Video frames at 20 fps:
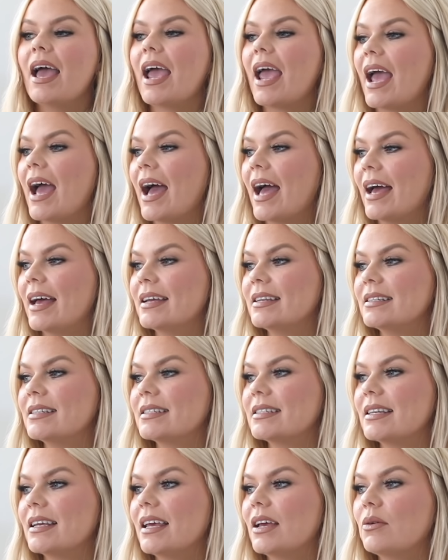
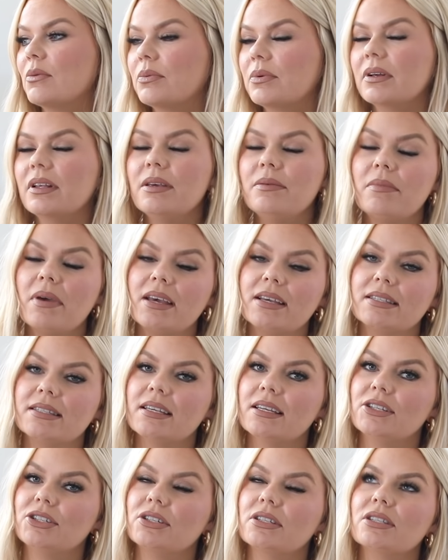And it really makes
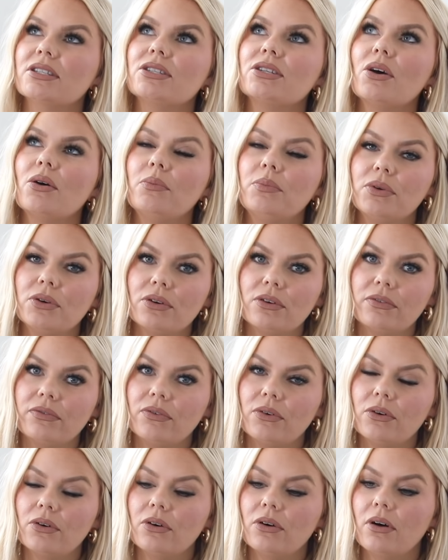it just so
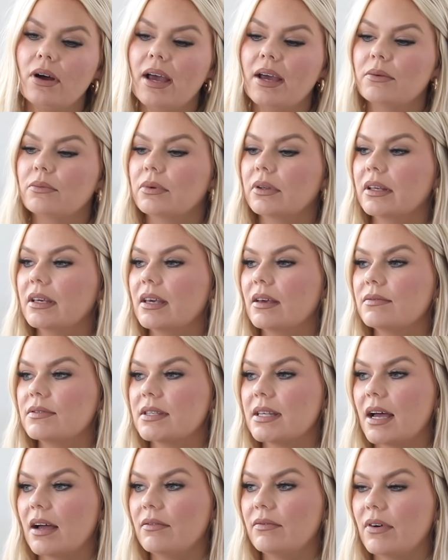beautiful and really
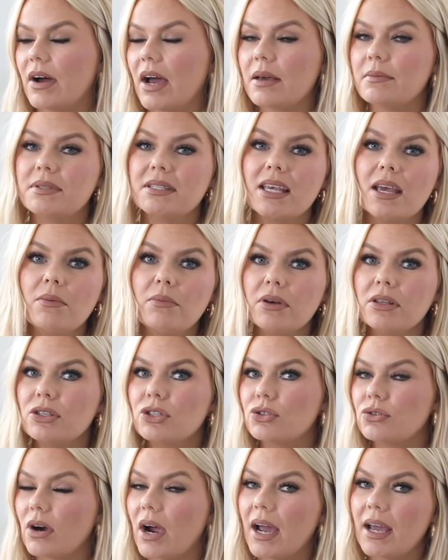gives that vibe. Same with
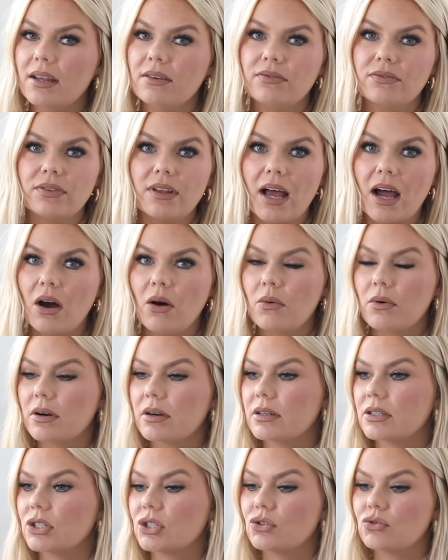dried
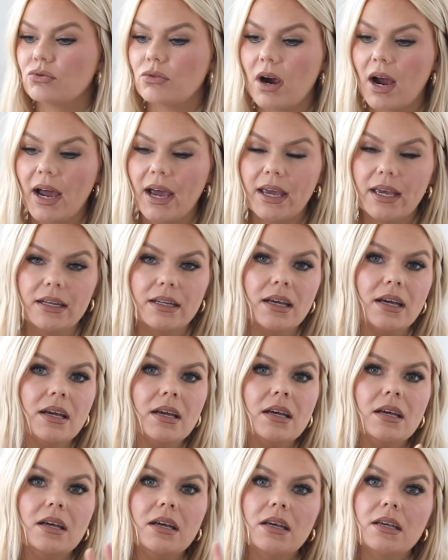flowers, dried
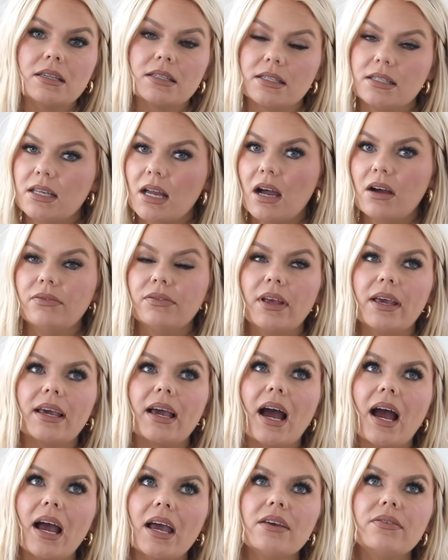stuff. Like
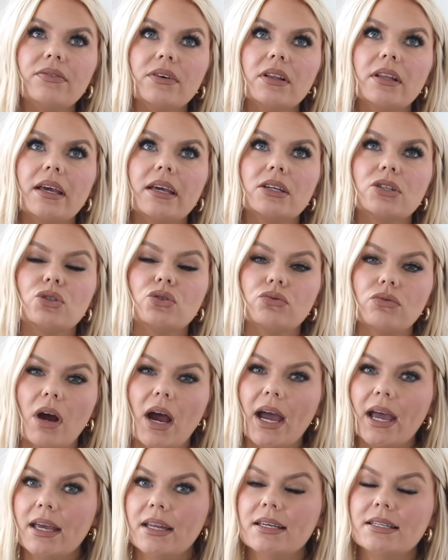I feel like
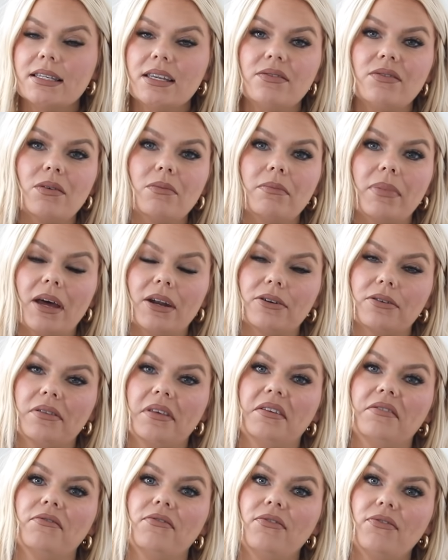dried is even better
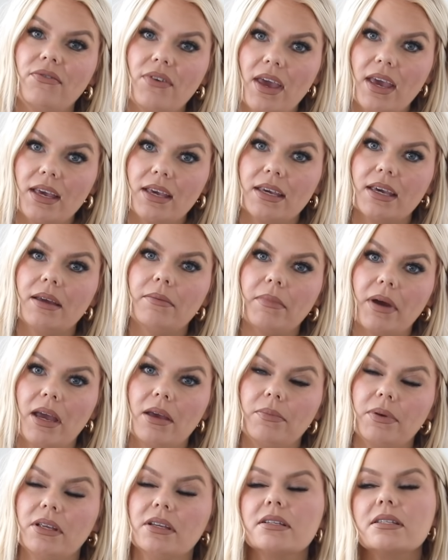than fake in my
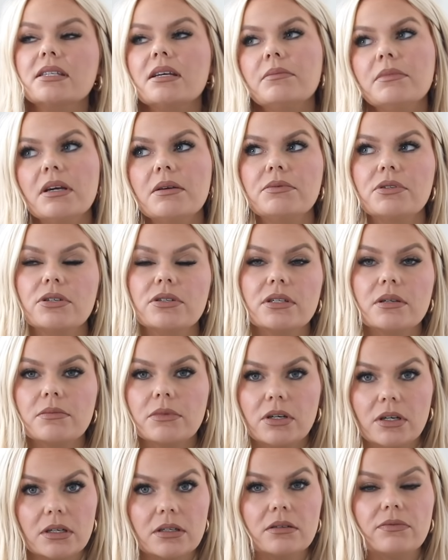opinion. Sometimes there's
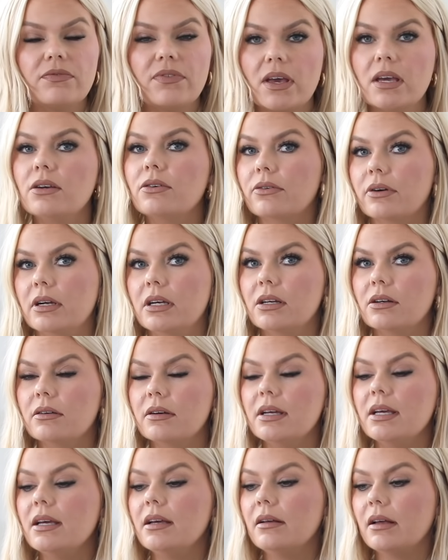some good fake
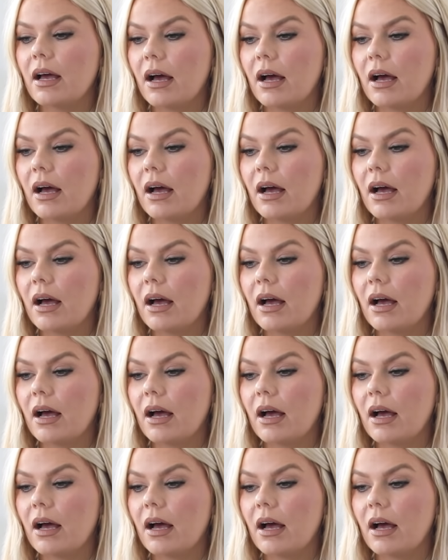greenery.